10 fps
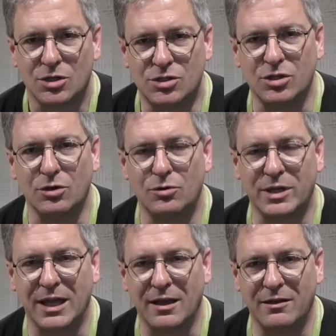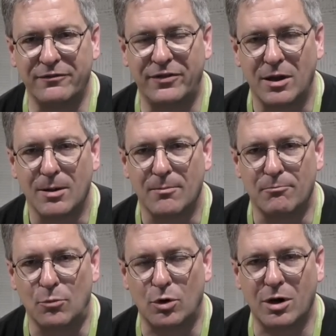do give
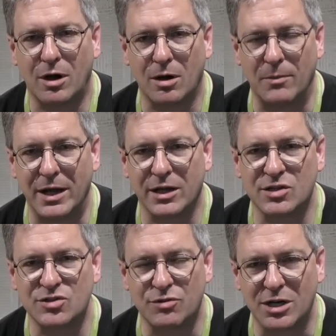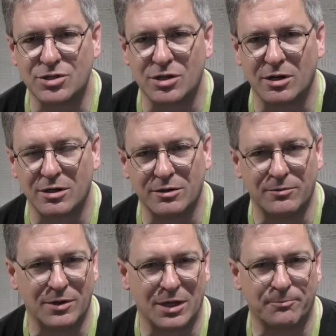more harmonic
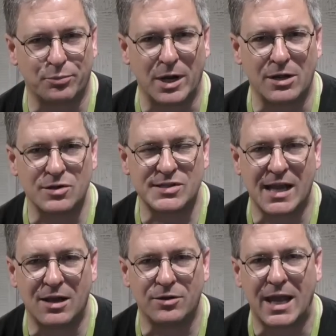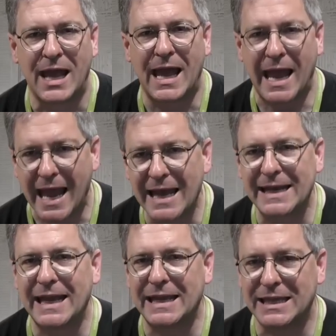structure, a brighter sound
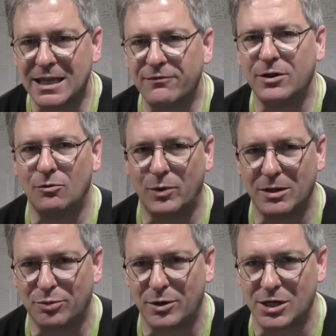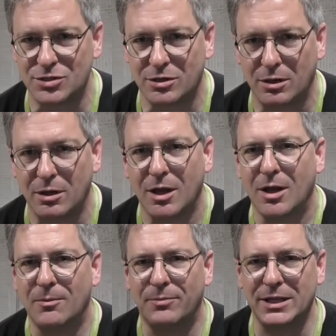at a given wind pressure,
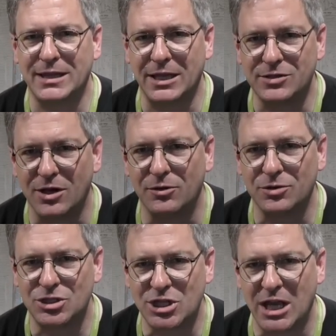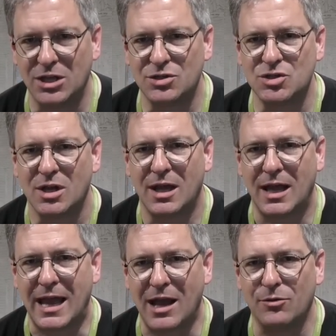but they don't change
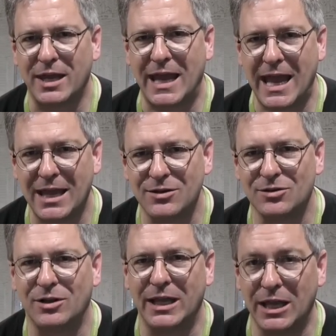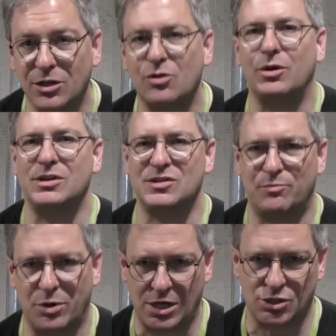how they handle
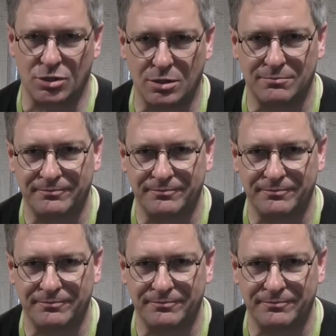increased pressure.